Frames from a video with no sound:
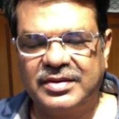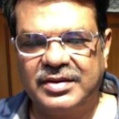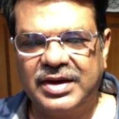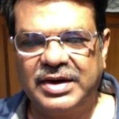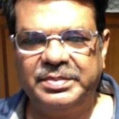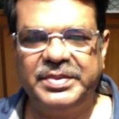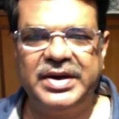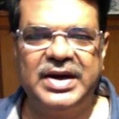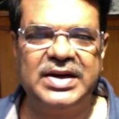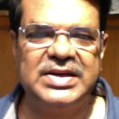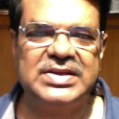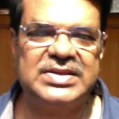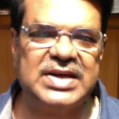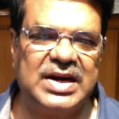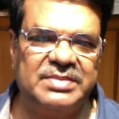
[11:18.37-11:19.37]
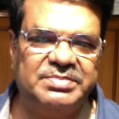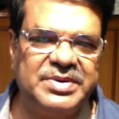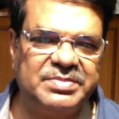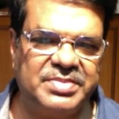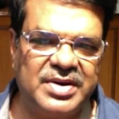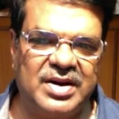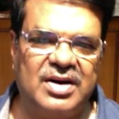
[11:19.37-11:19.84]
Let me understand
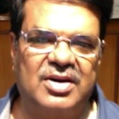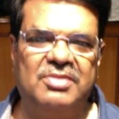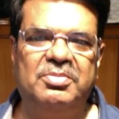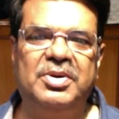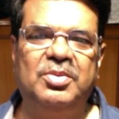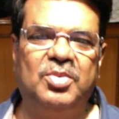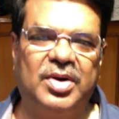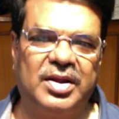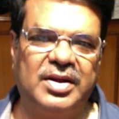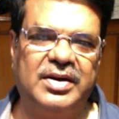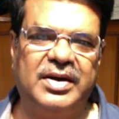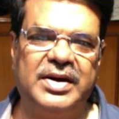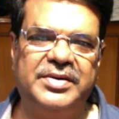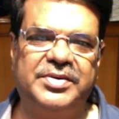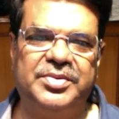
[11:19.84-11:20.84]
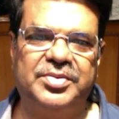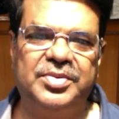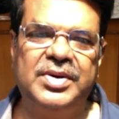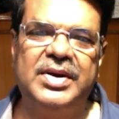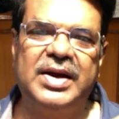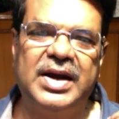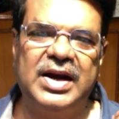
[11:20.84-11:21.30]
people around me, what are they trying to do,
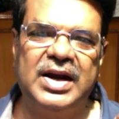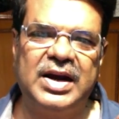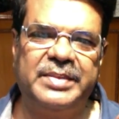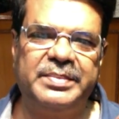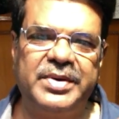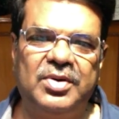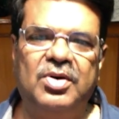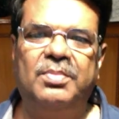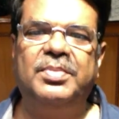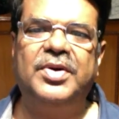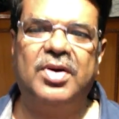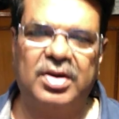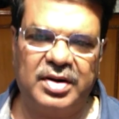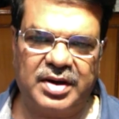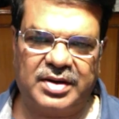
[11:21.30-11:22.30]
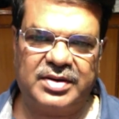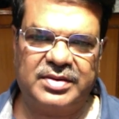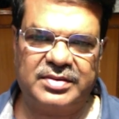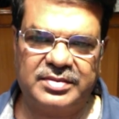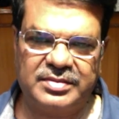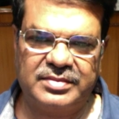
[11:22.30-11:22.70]
and let me go beyond it.